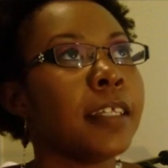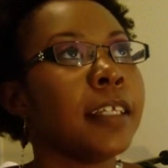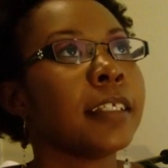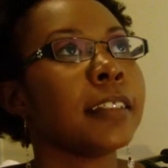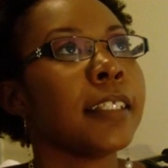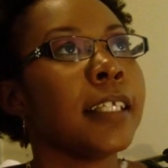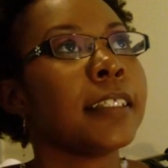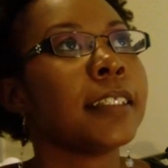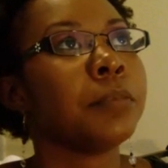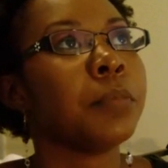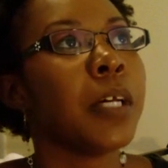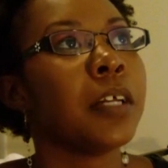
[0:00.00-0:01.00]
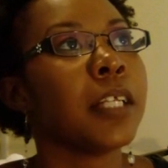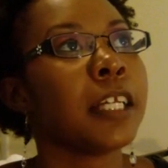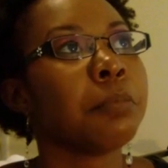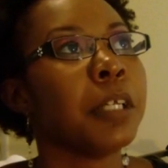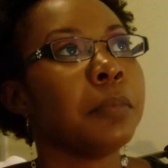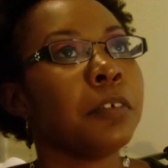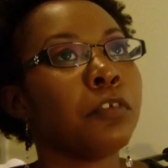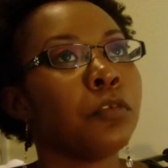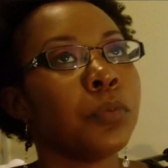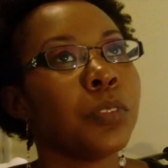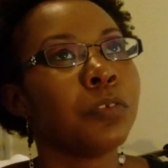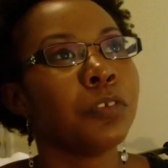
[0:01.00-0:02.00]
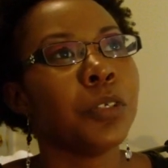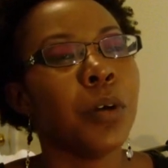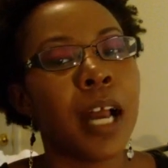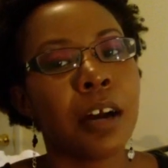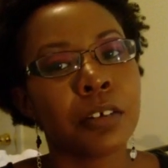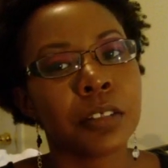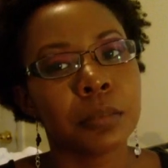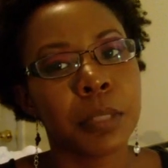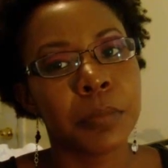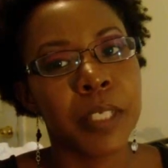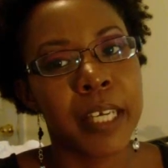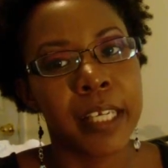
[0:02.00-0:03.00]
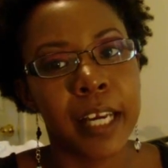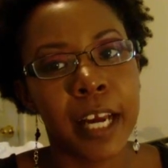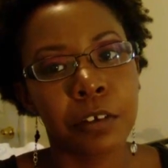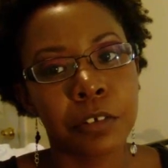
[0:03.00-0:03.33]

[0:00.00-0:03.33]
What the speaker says: I think it takes about like maybe a few hours, maybe 8